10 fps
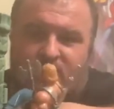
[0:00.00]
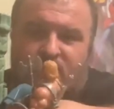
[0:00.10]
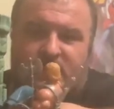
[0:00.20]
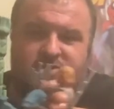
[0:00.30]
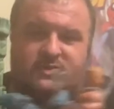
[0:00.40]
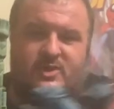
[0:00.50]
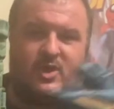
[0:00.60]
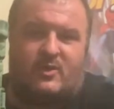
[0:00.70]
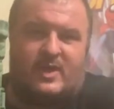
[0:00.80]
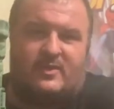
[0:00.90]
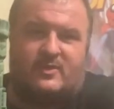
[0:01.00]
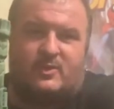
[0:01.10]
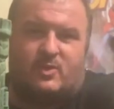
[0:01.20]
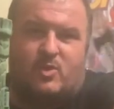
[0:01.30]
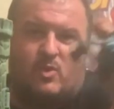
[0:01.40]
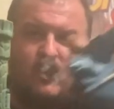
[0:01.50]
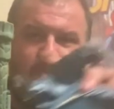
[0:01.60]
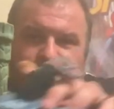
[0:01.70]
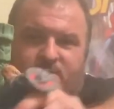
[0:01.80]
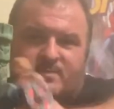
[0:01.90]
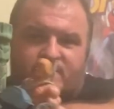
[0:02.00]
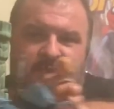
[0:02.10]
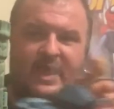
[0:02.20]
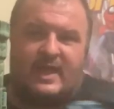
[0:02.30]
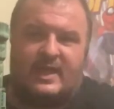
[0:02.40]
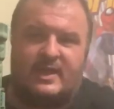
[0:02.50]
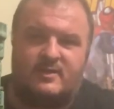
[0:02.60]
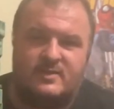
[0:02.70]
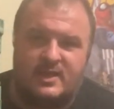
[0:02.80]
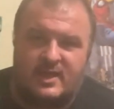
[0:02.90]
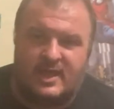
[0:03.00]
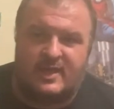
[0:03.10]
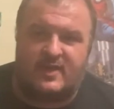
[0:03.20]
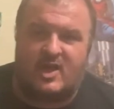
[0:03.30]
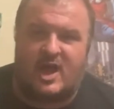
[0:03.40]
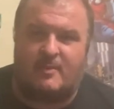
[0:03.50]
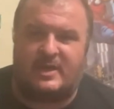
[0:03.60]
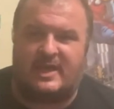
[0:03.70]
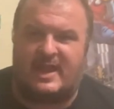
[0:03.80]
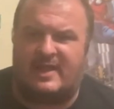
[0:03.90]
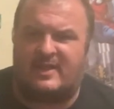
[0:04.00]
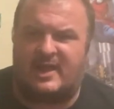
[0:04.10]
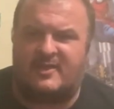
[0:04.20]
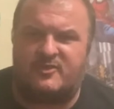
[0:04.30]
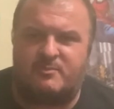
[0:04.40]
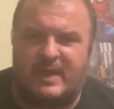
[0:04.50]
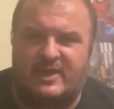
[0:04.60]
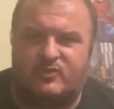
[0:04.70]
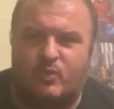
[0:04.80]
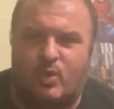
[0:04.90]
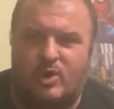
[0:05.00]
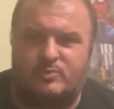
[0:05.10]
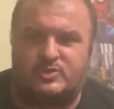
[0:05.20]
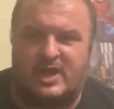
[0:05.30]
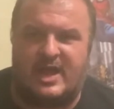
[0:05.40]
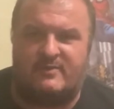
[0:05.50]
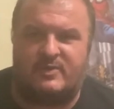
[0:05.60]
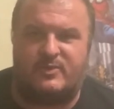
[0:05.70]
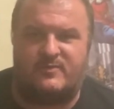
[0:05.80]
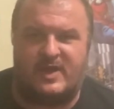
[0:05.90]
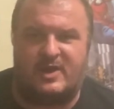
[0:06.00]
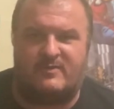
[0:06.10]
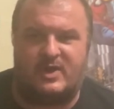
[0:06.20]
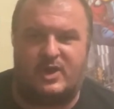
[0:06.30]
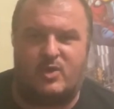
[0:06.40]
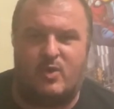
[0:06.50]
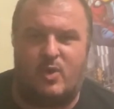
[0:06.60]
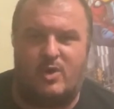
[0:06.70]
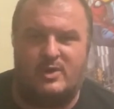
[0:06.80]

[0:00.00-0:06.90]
which, you know, had the little cool thing, and in the comic it had like a space warp drive. It was very, very cool.